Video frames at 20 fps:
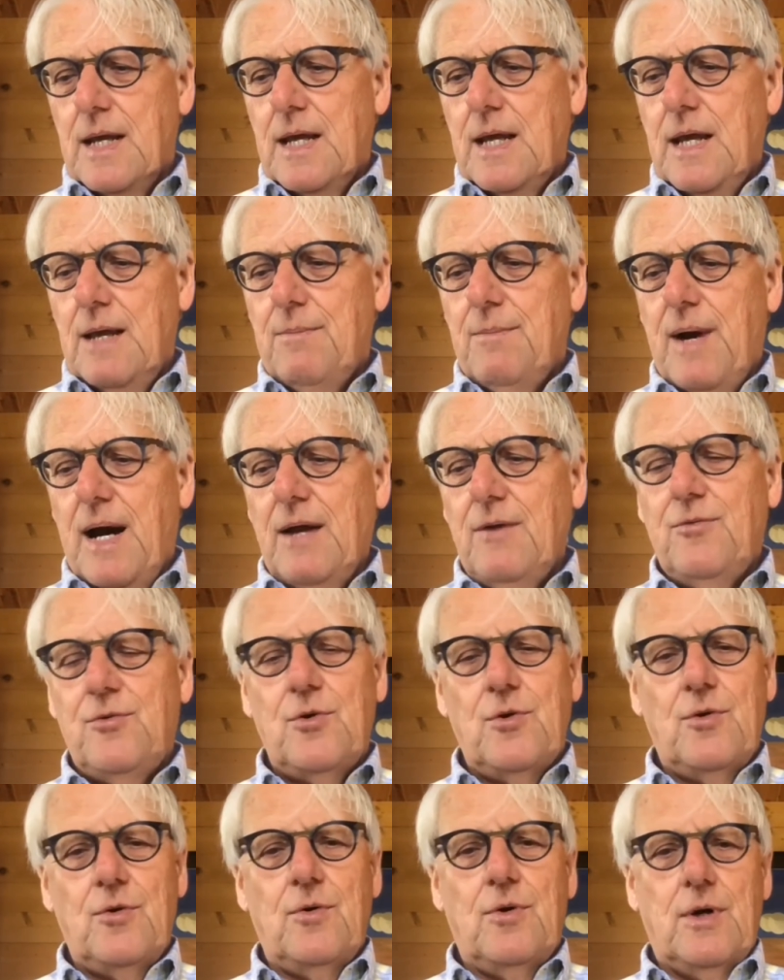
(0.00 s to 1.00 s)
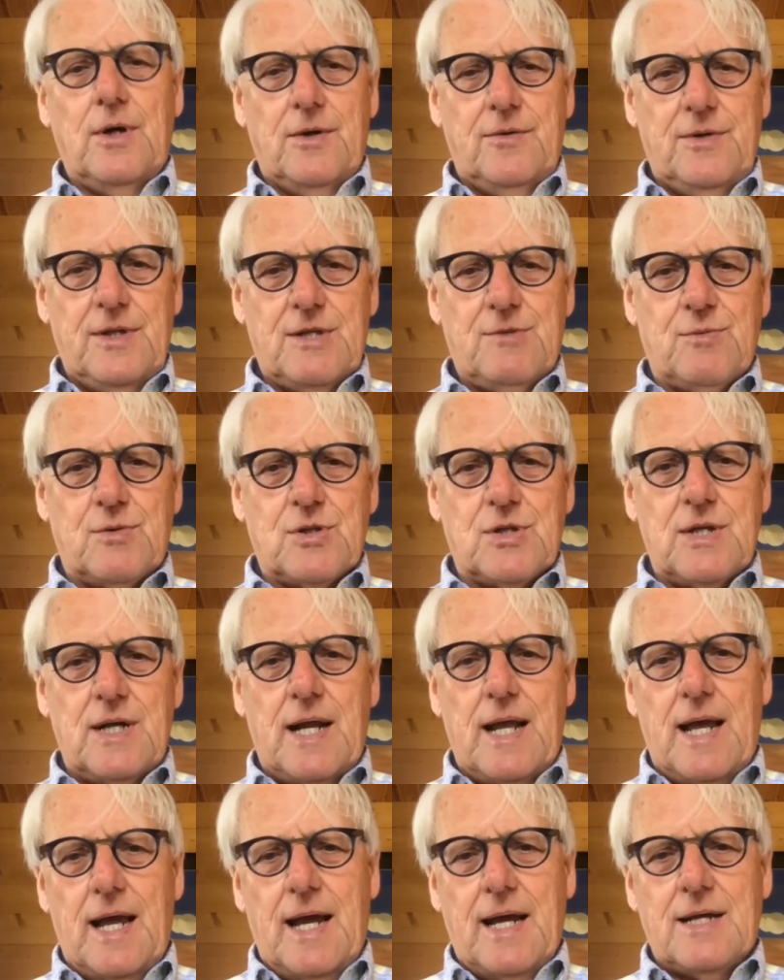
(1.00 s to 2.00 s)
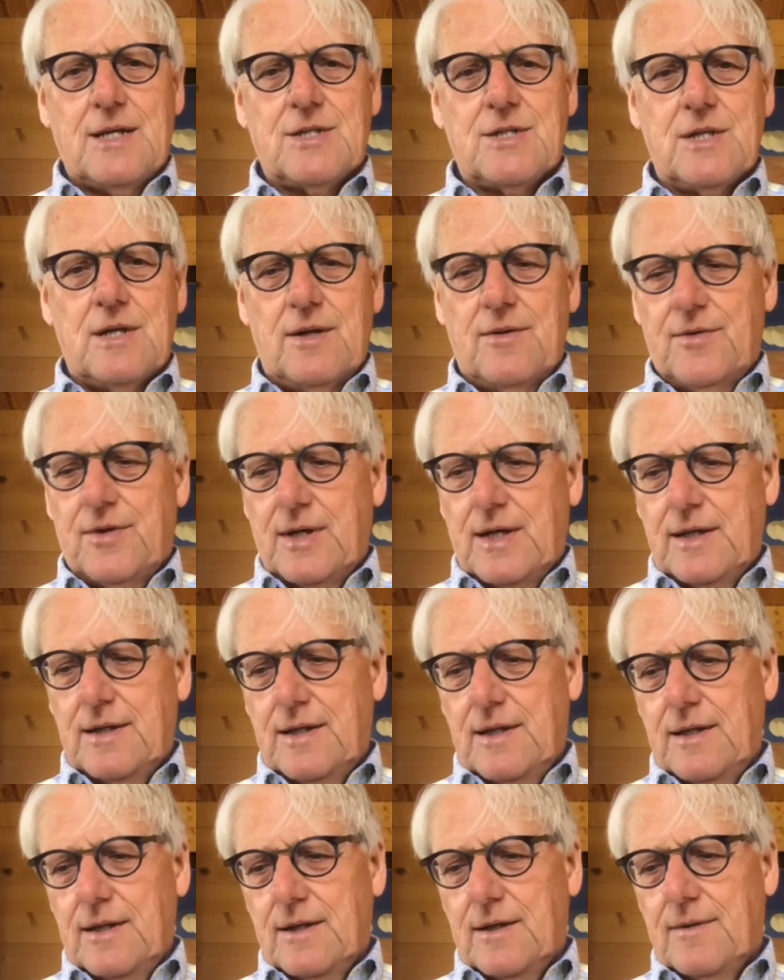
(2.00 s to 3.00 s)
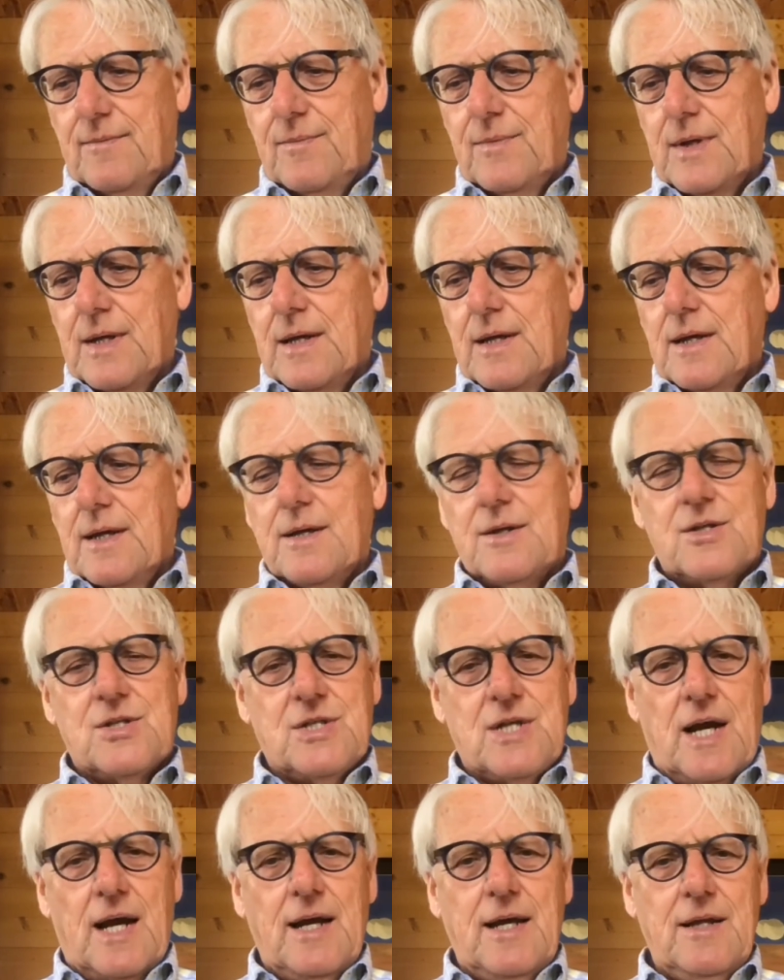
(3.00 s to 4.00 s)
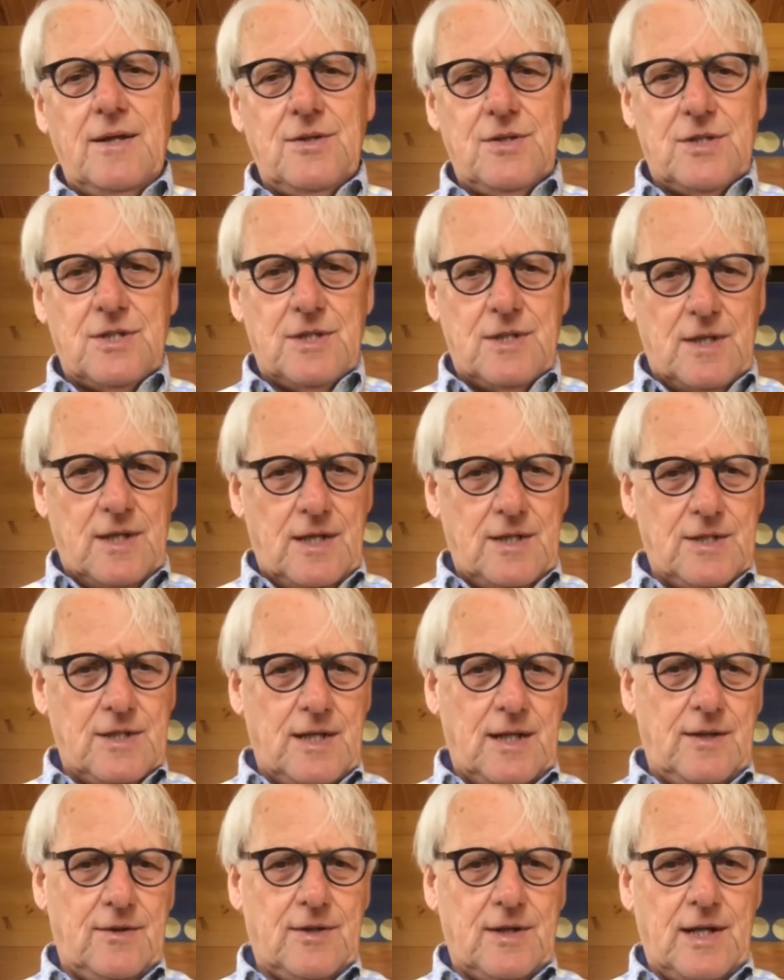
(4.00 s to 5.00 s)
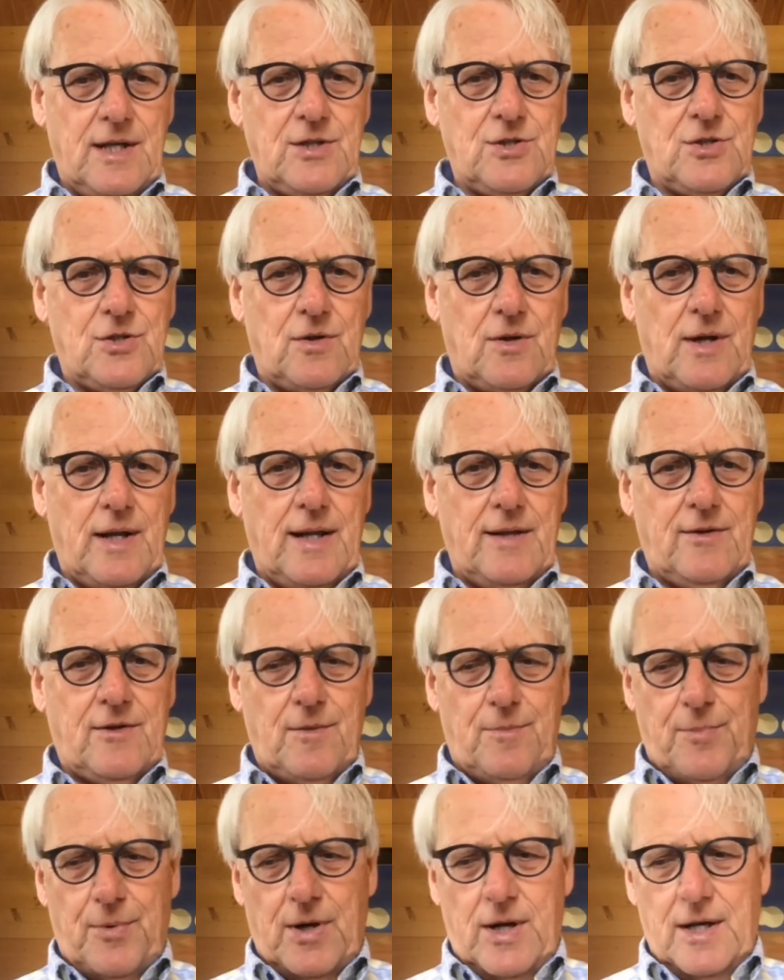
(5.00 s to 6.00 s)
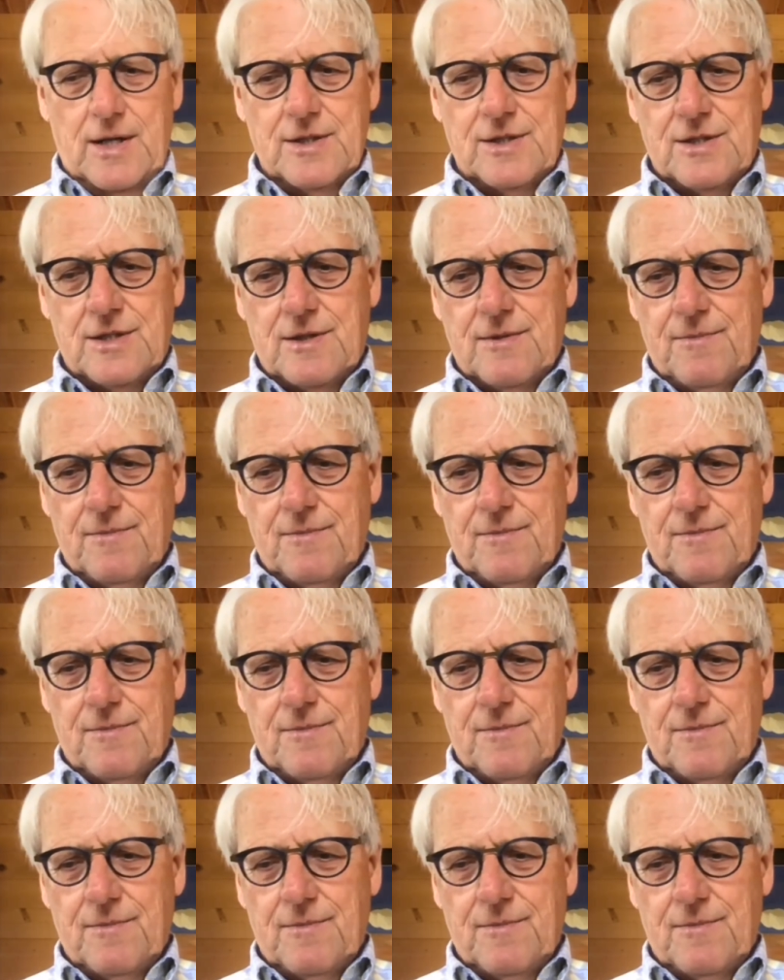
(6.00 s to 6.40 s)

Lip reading: In my view, this was an excellent idea. Science is an international enterprise.